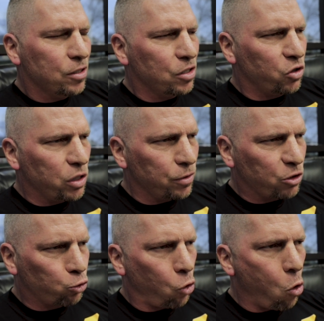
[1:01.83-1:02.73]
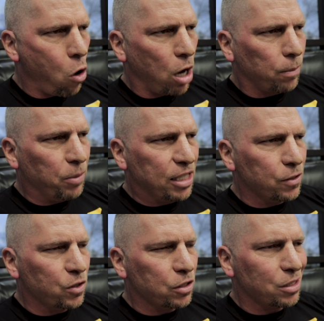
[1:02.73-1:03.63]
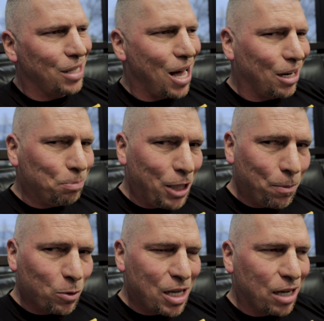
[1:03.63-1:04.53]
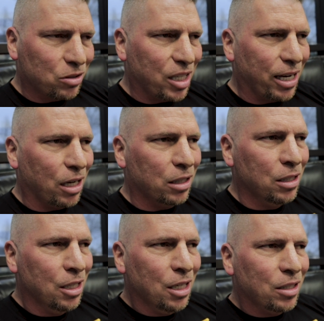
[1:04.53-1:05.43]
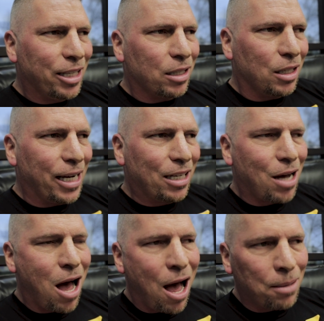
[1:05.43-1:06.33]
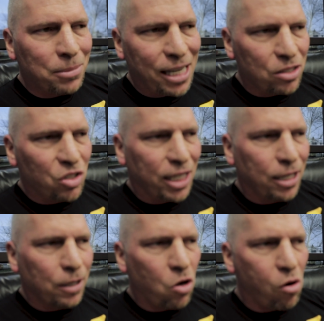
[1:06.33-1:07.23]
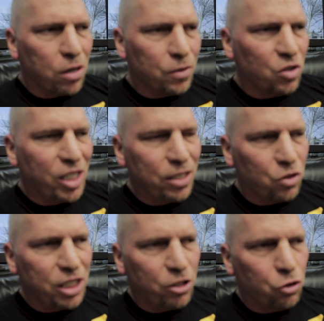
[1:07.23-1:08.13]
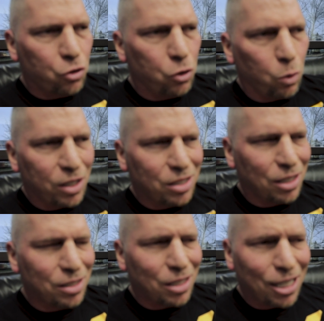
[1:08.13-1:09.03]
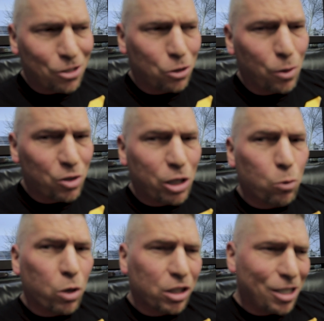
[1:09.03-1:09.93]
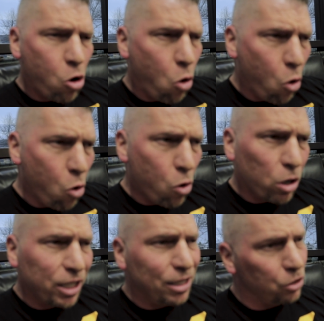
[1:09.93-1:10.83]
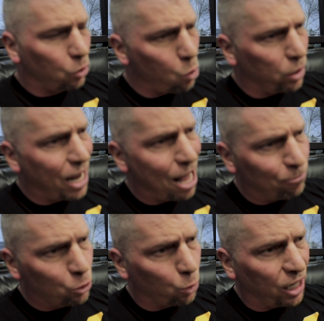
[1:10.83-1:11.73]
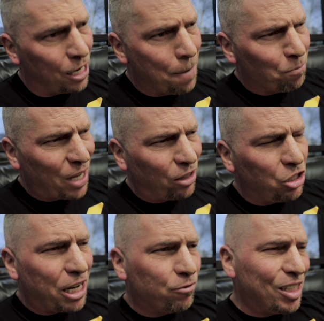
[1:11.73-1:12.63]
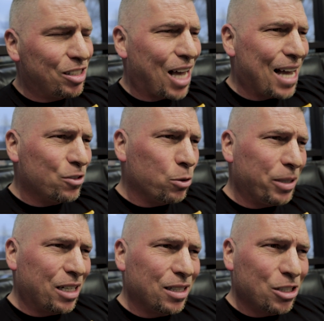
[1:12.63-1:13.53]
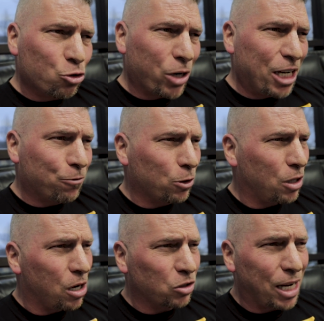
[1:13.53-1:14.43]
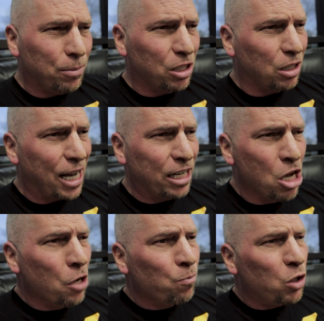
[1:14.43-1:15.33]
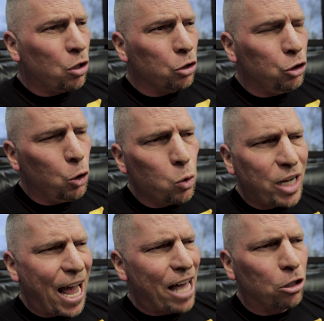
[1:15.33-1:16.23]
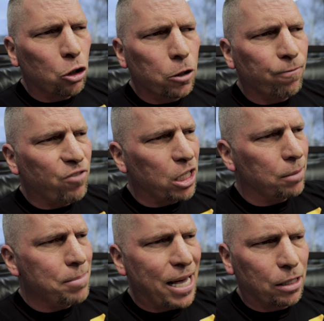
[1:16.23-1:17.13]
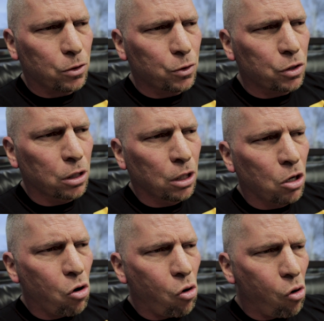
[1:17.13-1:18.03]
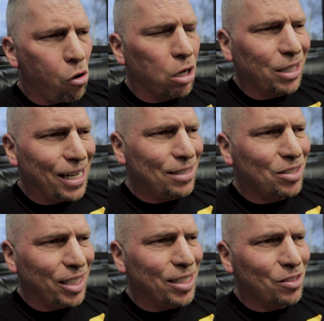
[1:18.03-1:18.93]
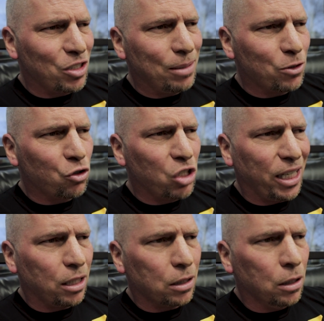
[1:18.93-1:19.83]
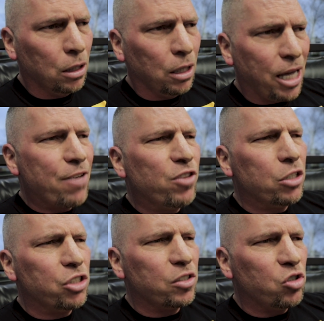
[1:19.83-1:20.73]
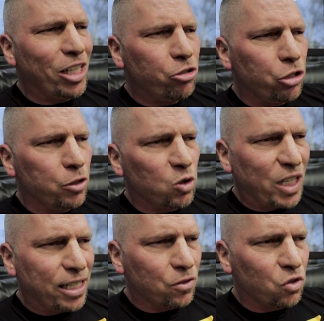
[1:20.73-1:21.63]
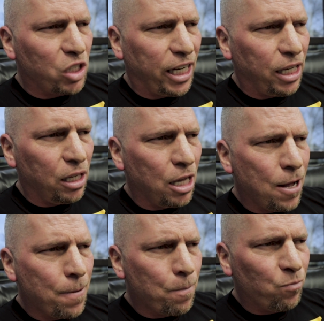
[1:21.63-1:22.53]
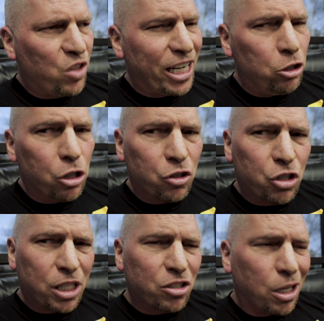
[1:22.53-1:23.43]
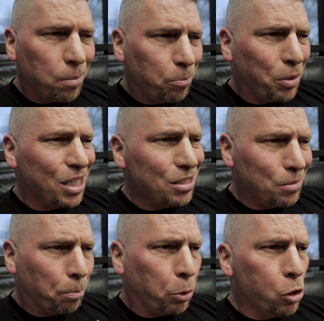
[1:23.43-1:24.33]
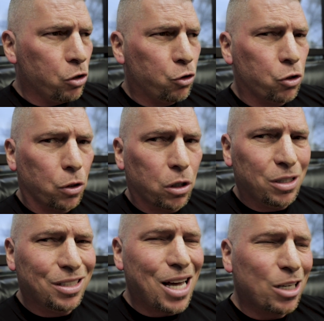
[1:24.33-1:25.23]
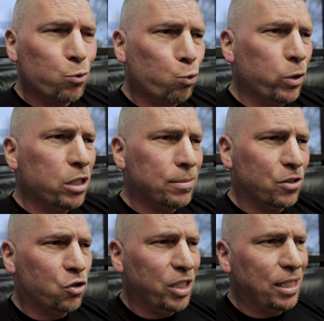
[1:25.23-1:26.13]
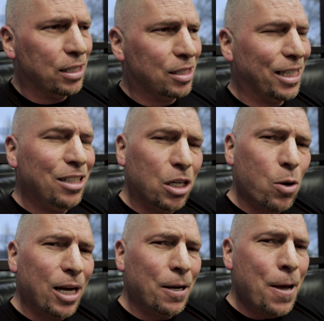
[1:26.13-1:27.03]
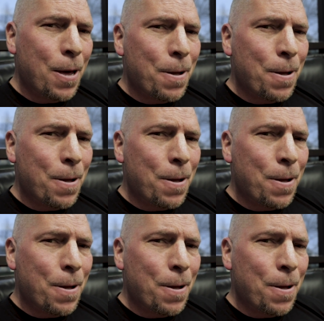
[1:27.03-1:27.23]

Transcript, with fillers: This is a serious talk because there's a lot of people out there that are like commenting on CNC students, and there's a lot of students that are working hard and they're going after it, and then you have these guys who've been in the trade for a long time and they're like, you know, you can't learn fundamentals on a CNC machine. If they're just teaching you CNC, then you're just a button pusher. You're not a real machinist, and you know what?